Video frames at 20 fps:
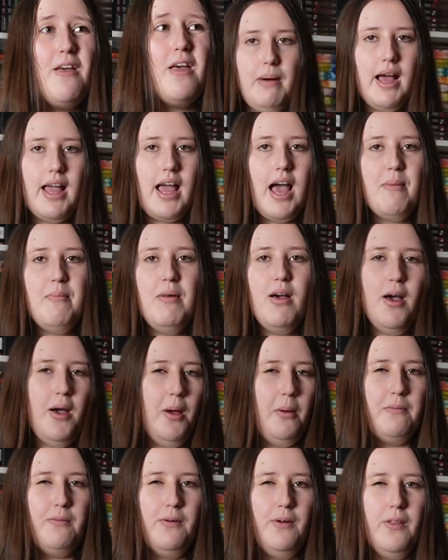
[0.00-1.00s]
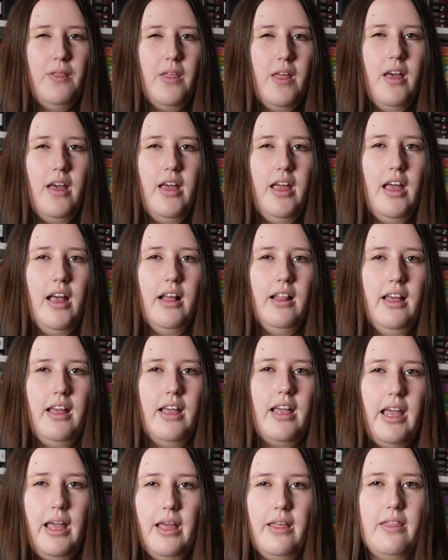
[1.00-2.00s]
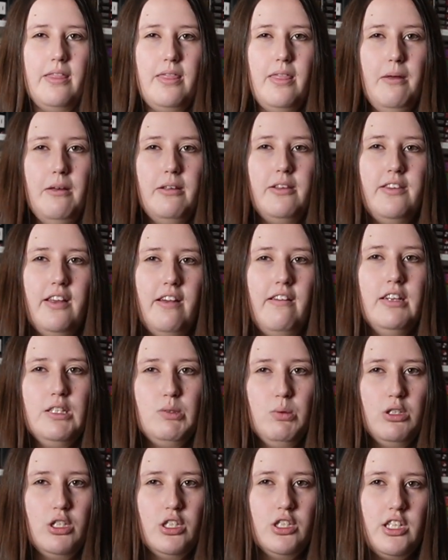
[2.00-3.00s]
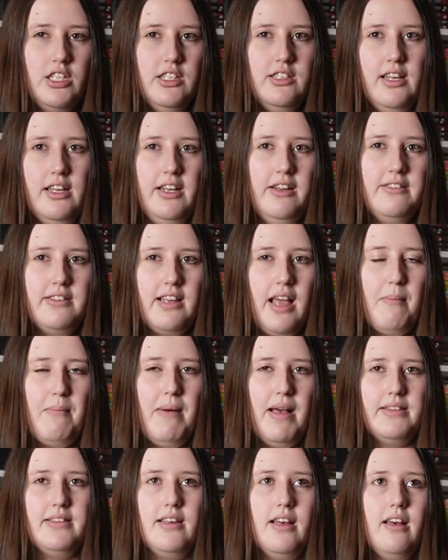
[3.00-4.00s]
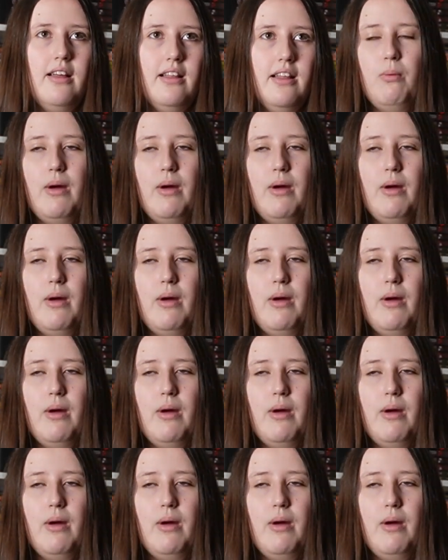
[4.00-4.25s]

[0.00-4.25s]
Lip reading: I am hopeful that like the series will just continue to get better.